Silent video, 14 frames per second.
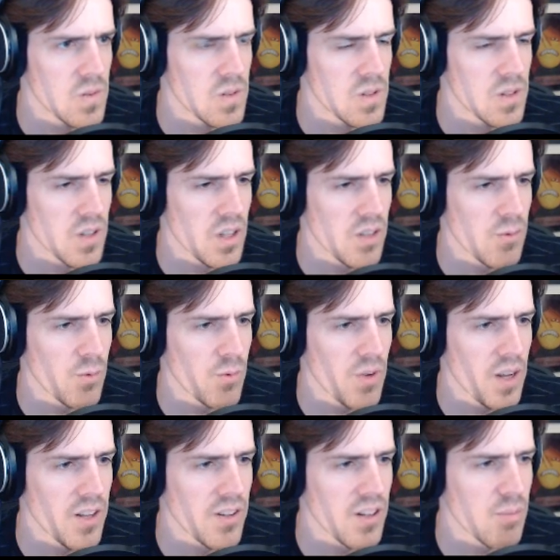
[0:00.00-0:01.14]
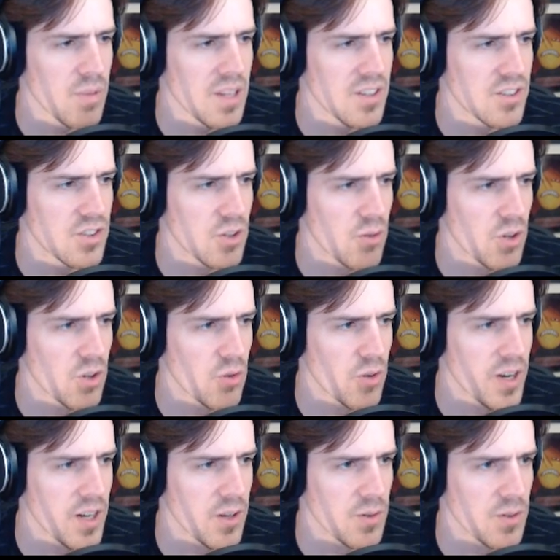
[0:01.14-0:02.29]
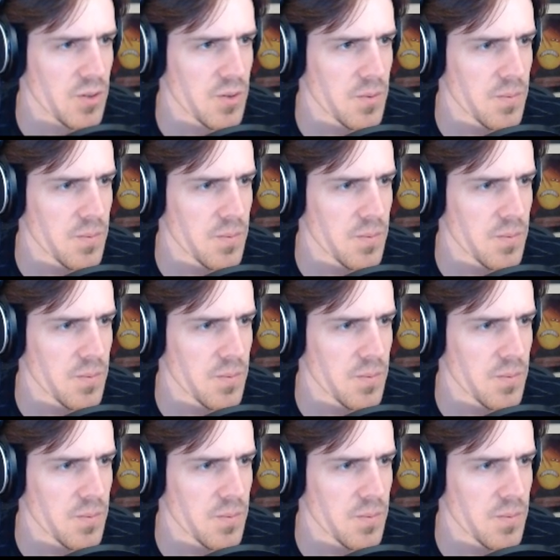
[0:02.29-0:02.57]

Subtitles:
there's a lot of places to run around.